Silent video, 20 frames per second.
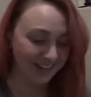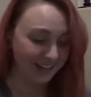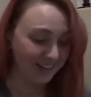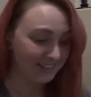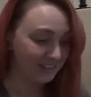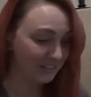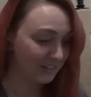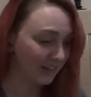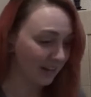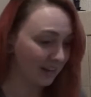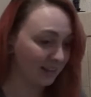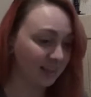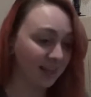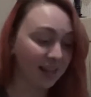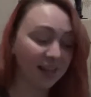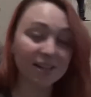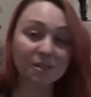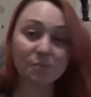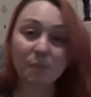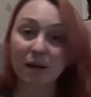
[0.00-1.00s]
So yeah,
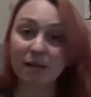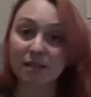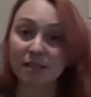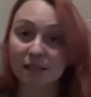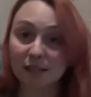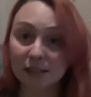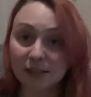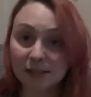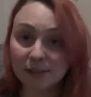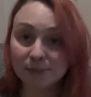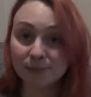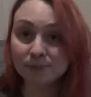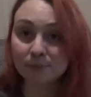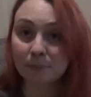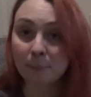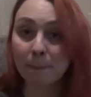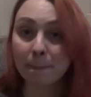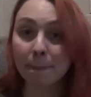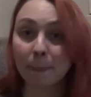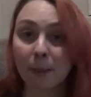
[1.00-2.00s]
that is basically
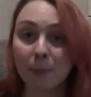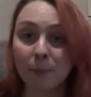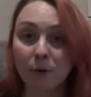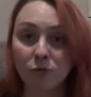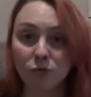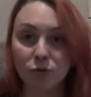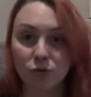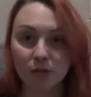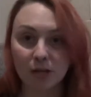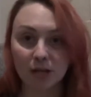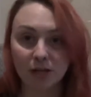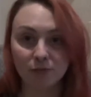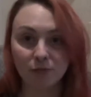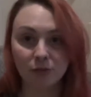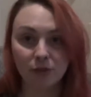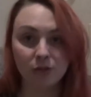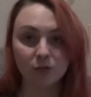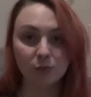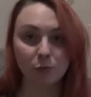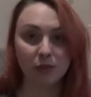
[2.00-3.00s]
my rundown of
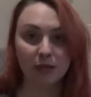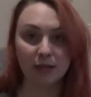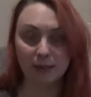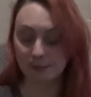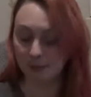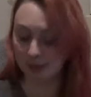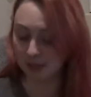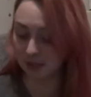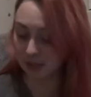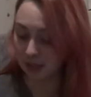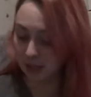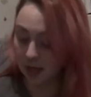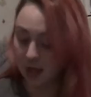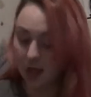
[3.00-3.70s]
reusable nappies.